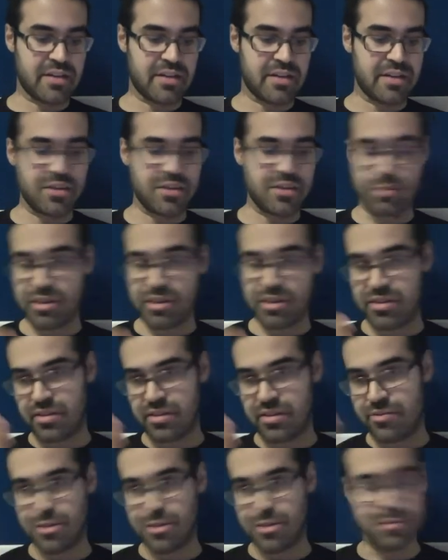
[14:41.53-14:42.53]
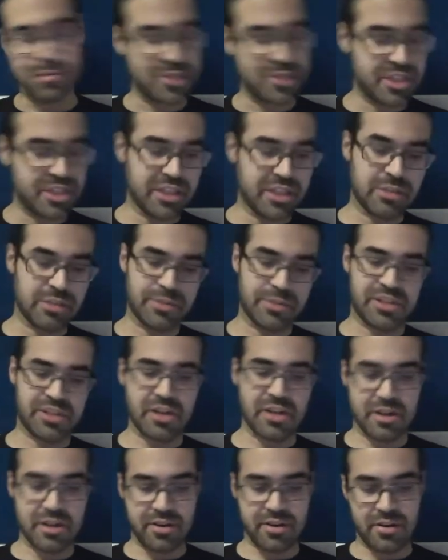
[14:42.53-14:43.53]
either with a virtual machine or with
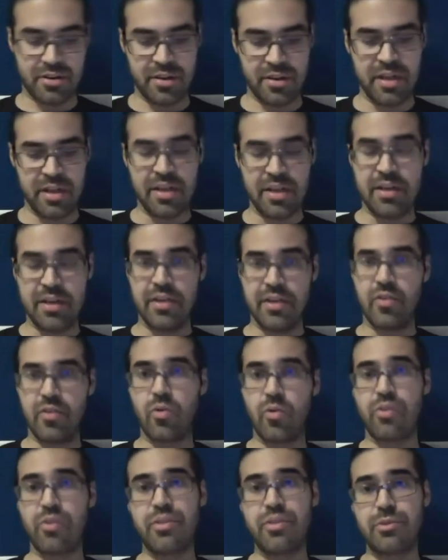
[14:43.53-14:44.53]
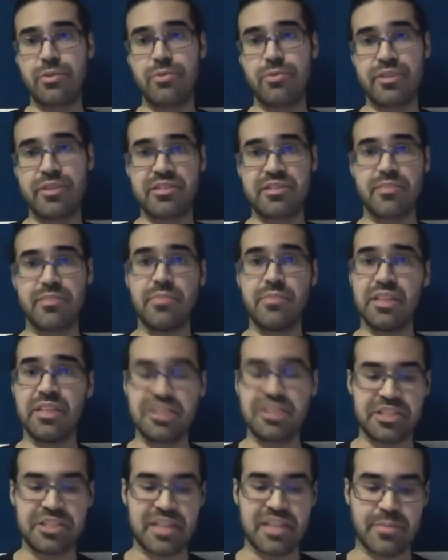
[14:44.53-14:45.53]
Docker, or they would risk
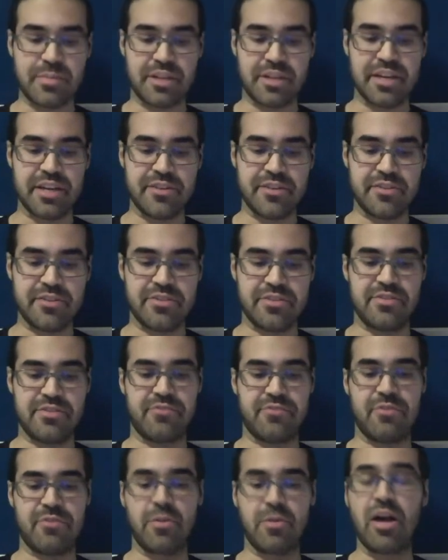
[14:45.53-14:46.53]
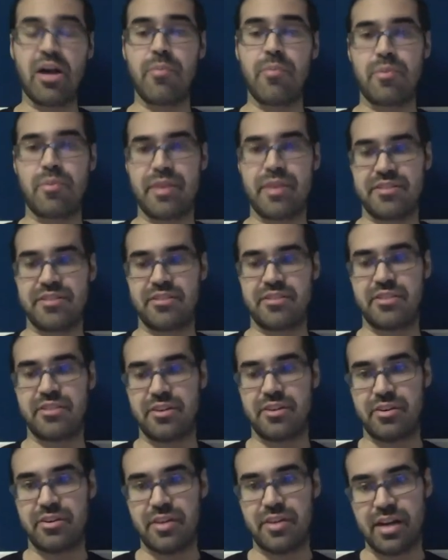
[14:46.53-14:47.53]
malicious applications from compromising
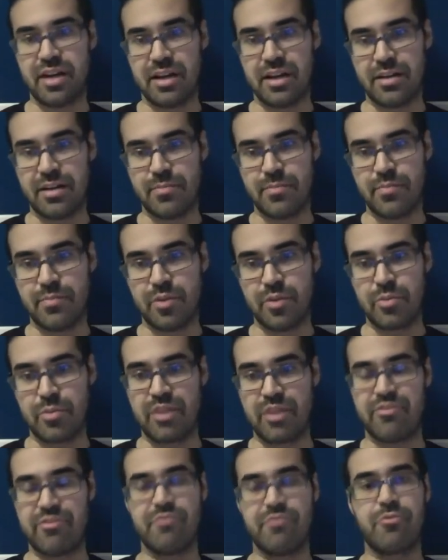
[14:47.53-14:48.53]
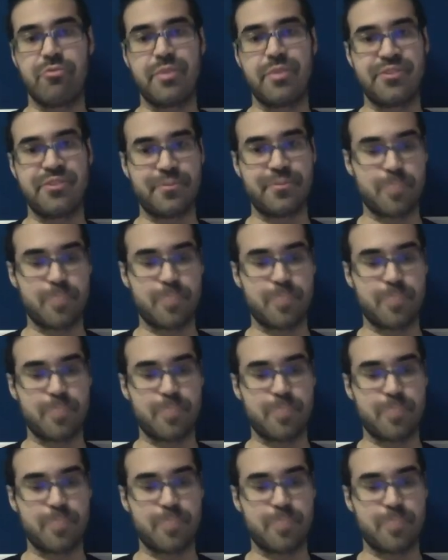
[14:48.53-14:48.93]
their private information.